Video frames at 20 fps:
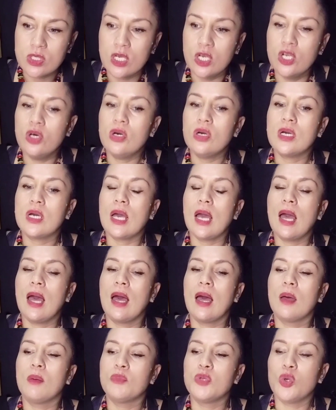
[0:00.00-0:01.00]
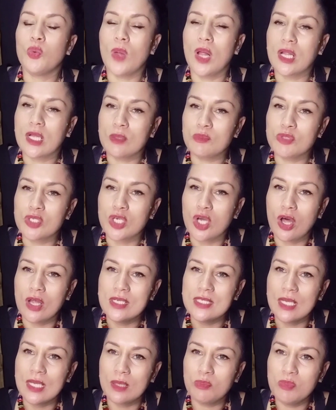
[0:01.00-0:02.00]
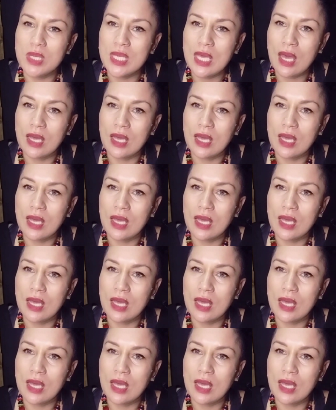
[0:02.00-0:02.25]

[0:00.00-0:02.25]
look, you're welcome to contact me.